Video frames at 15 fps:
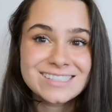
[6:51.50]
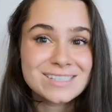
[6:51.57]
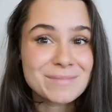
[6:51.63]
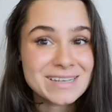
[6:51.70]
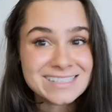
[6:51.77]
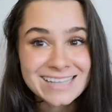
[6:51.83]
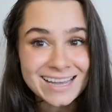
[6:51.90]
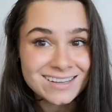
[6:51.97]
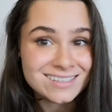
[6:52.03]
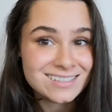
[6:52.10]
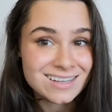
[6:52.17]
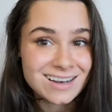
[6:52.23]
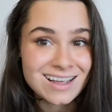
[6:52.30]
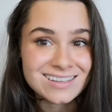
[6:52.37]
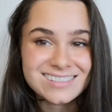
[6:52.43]
So my second
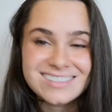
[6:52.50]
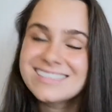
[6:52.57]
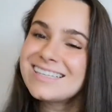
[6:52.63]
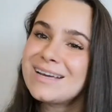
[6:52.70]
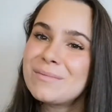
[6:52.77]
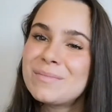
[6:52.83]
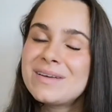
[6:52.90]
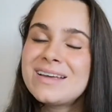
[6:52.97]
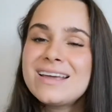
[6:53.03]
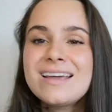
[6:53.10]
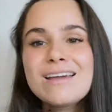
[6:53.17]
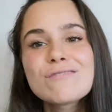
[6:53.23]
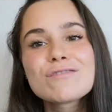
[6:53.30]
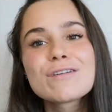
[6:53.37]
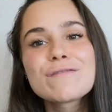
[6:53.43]
to last tip
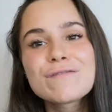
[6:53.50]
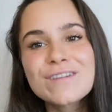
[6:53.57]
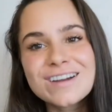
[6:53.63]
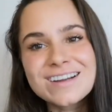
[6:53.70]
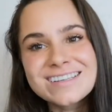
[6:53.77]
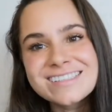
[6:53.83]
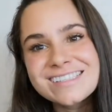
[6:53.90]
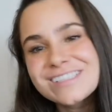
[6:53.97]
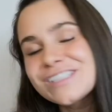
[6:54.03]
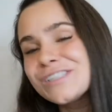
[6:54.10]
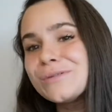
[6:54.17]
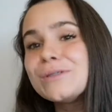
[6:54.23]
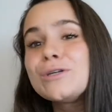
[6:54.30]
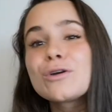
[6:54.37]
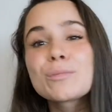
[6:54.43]
refers
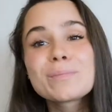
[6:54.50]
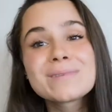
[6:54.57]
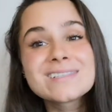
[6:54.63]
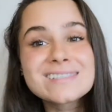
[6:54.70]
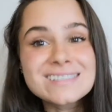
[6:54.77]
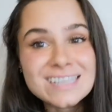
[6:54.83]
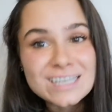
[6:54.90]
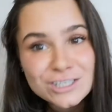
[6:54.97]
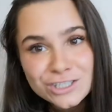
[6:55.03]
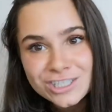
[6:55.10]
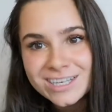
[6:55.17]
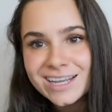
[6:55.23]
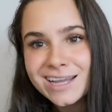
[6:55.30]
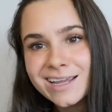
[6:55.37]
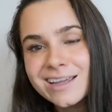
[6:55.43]
to your
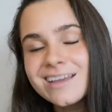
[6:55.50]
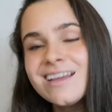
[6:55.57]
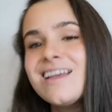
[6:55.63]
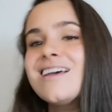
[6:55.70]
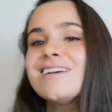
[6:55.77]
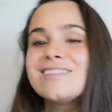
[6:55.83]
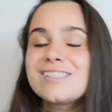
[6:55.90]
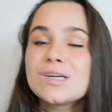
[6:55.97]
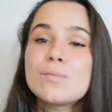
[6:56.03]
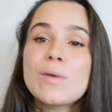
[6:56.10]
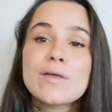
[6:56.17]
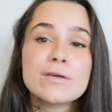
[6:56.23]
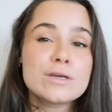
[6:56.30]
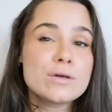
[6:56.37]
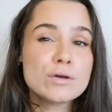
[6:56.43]
positioning. So
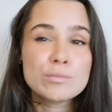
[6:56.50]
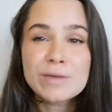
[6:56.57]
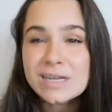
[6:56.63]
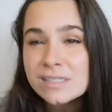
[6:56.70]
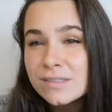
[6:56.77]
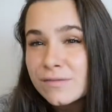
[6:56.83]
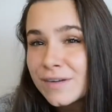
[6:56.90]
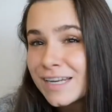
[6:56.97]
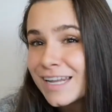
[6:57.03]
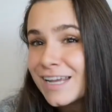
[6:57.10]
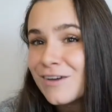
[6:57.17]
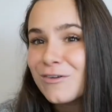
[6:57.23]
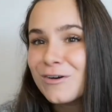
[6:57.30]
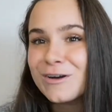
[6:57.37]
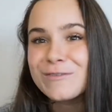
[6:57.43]
whether you're
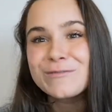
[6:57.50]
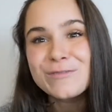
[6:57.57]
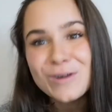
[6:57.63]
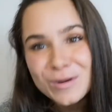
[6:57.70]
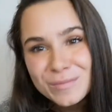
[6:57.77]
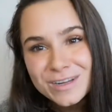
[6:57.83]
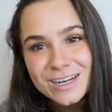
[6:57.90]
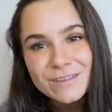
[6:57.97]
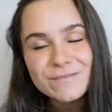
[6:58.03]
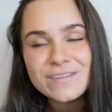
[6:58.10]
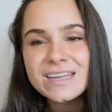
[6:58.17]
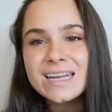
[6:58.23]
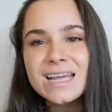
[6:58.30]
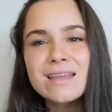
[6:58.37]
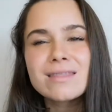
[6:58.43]
breastfeeding or formula
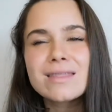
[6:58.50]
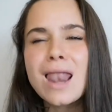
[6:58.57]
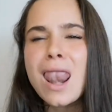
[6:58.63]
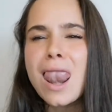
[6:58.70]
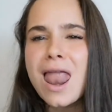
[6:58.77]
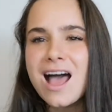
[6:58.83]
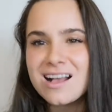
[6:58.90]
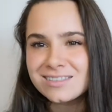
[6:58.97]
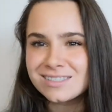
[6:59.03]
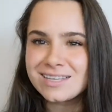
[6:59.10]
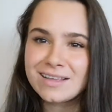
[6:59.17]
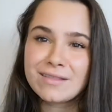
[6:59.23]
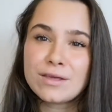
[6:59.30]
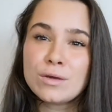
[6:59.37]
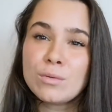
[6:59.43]
feeding, the last
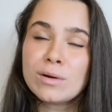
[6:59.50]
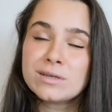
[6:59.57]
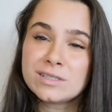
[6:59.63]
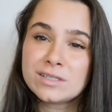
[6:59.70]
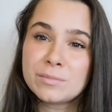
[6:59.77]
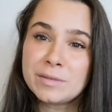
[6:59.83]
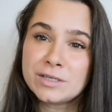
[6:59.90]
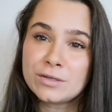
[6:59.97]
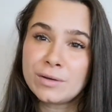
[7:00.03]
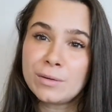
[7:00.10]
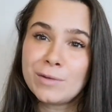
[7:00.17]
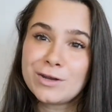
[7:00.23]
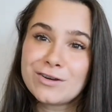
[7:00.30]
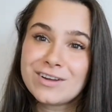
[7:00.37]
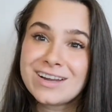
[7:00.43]
thing that you want to be doing
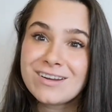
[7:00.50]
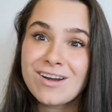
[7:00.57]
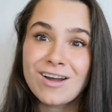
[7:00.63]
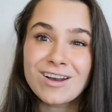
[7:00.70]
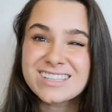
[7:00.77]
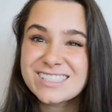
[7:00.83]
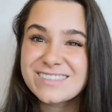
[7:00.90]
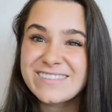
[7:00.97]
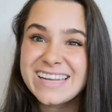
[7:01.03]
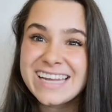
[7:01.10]
when you've got lots of